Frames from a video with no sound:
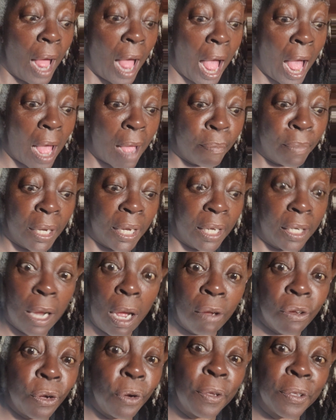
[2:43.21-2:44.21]
I mean,
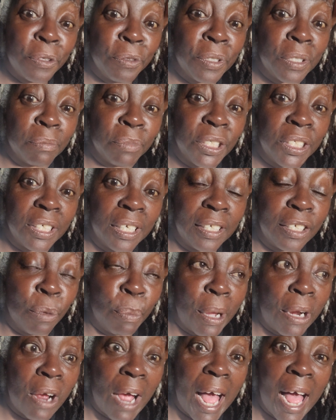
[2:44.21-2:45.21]
y'all going through some shit. No
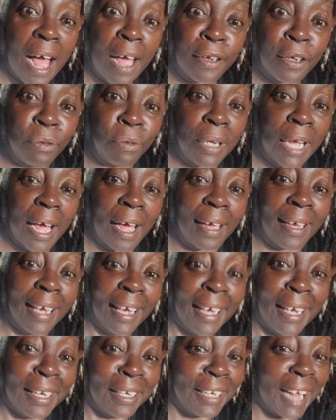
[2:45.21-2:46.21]
matter how you lie,
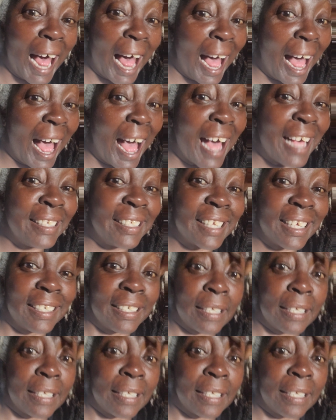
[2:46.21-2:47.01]
the eyes can